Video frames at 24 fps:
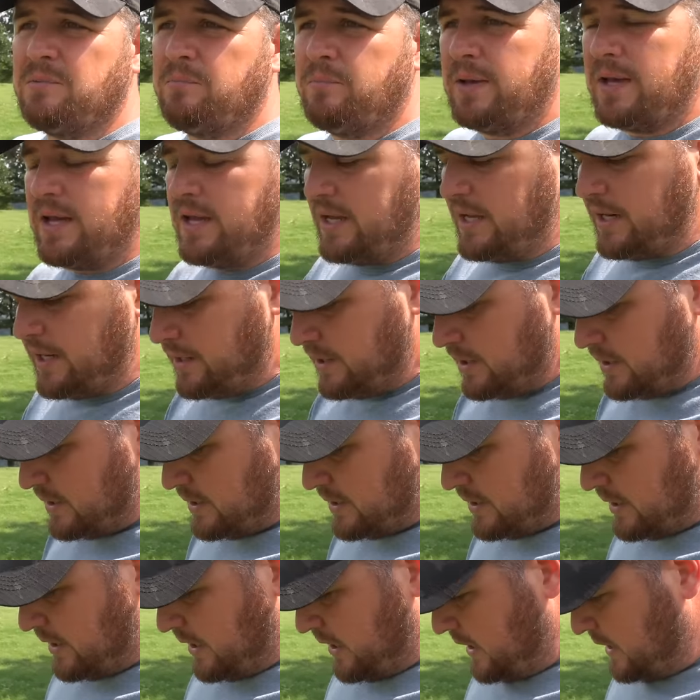of bed,
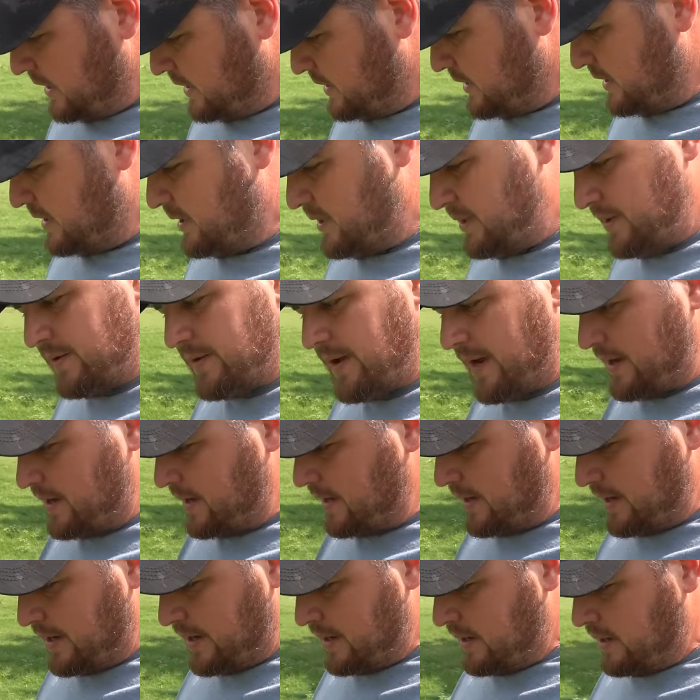and
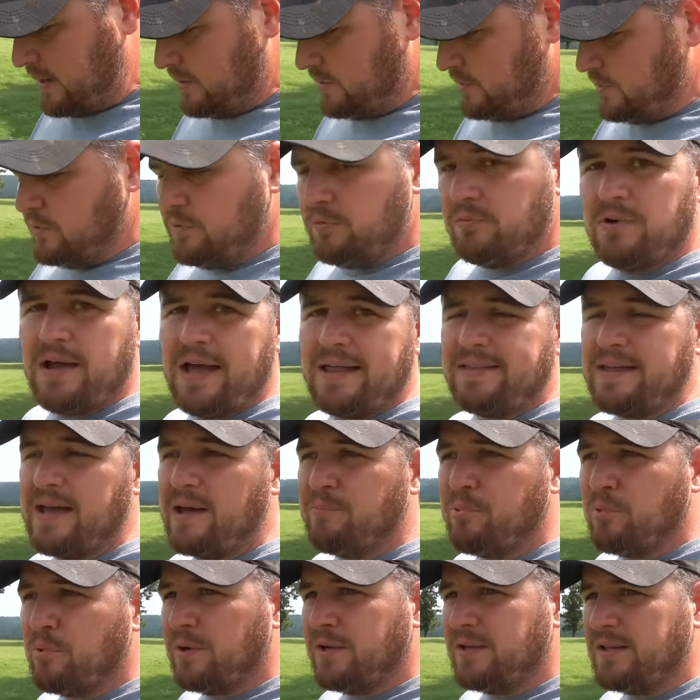I knew at
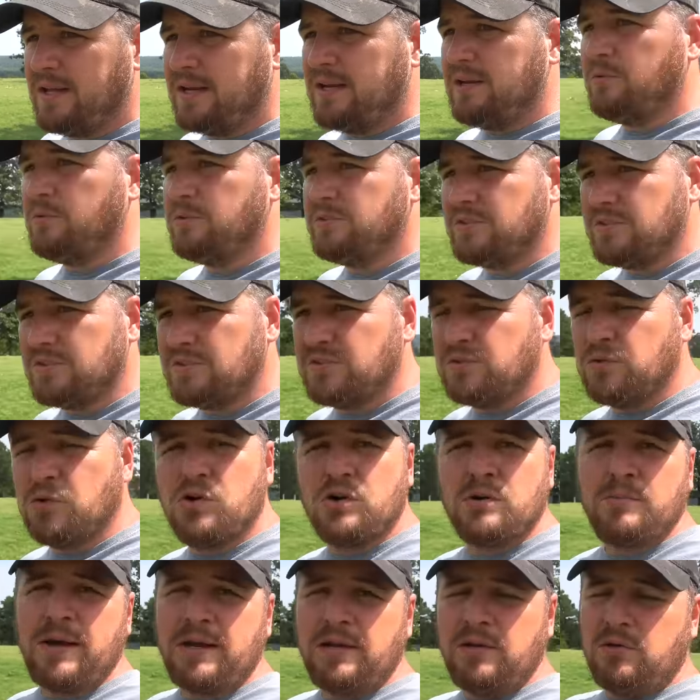that point that it was a
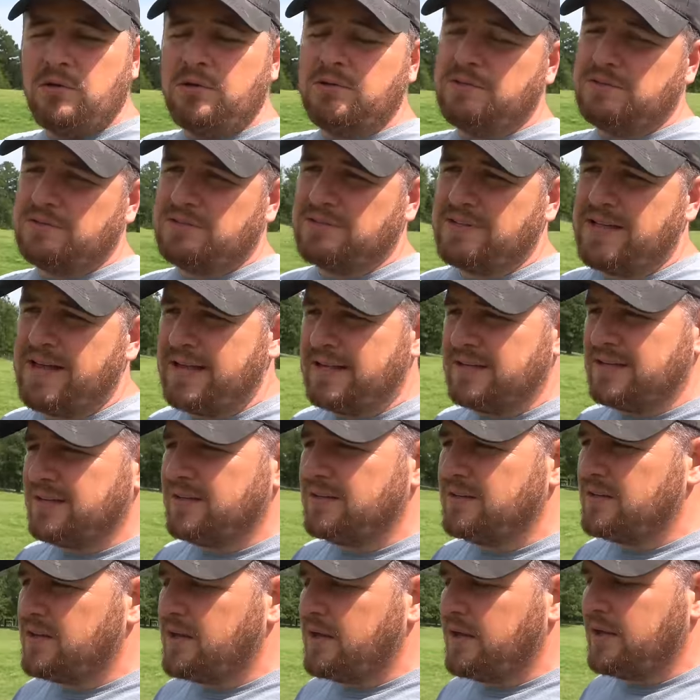storm. I knew it was
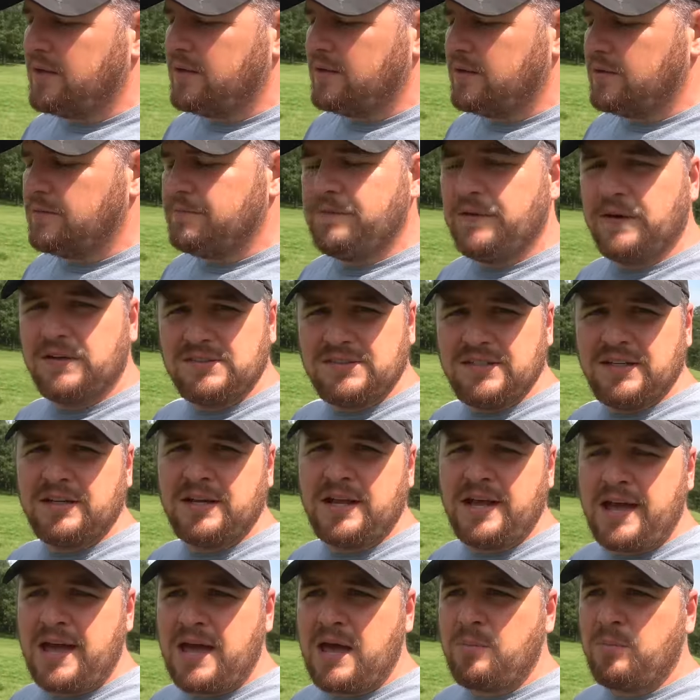lightning, and the first thing
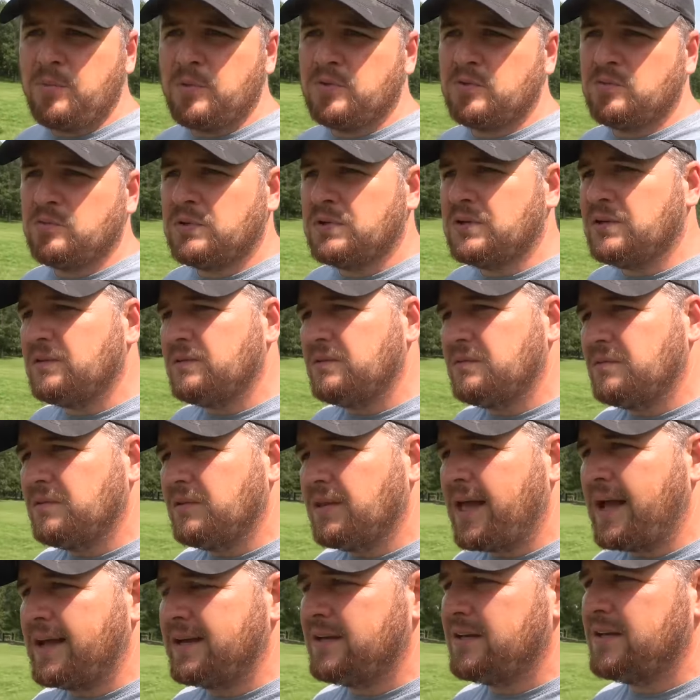that happens when
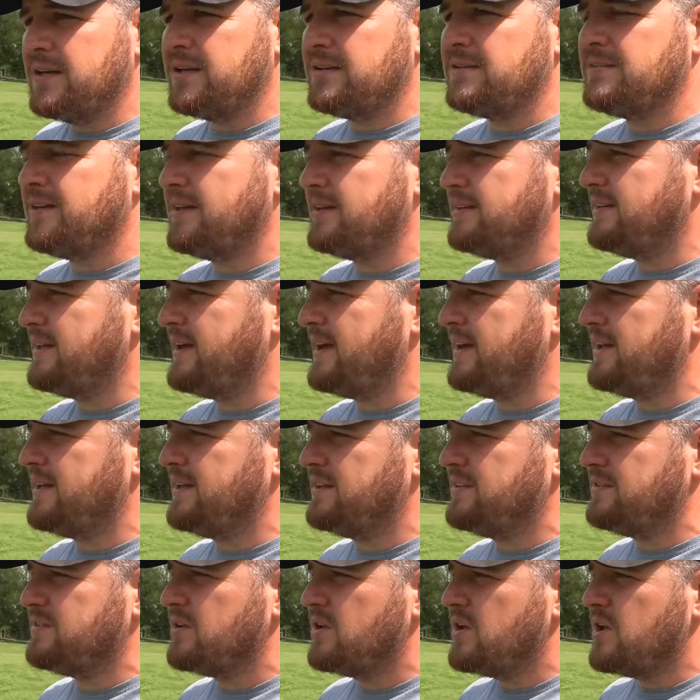lightning hits like that
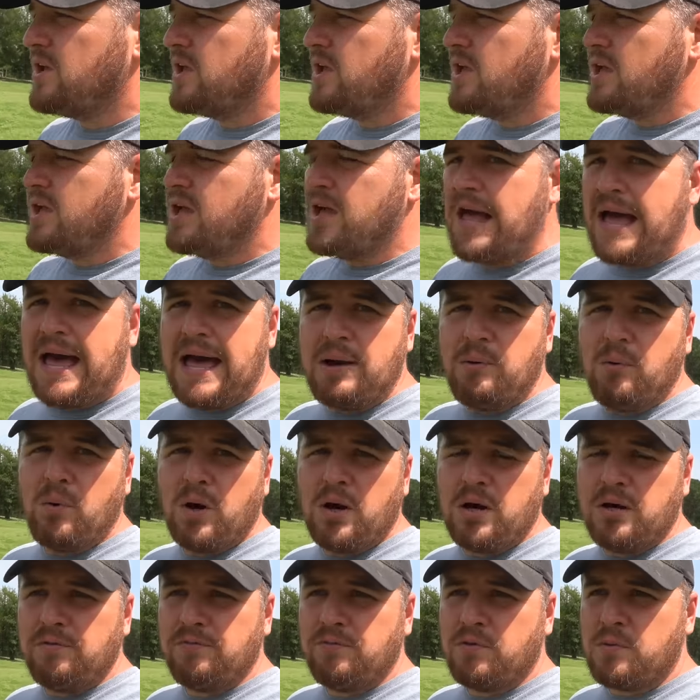is I
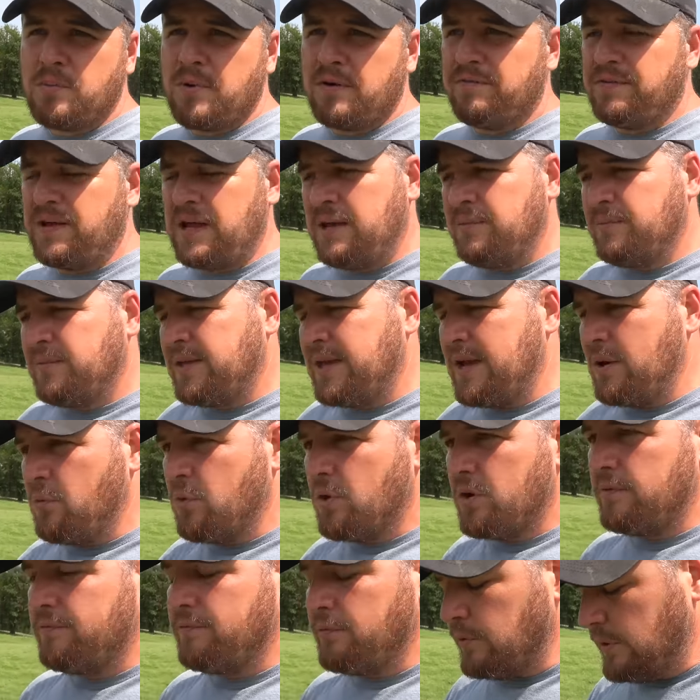worry for my family, I
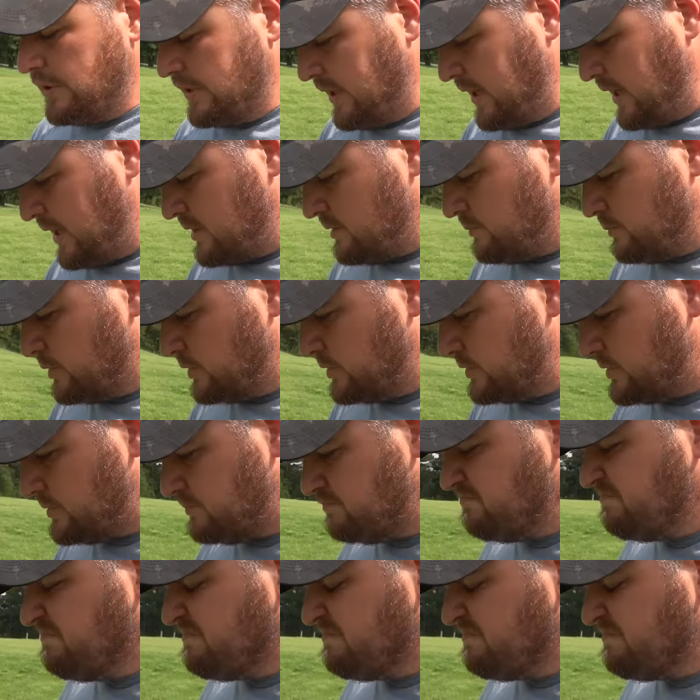worry for the animals.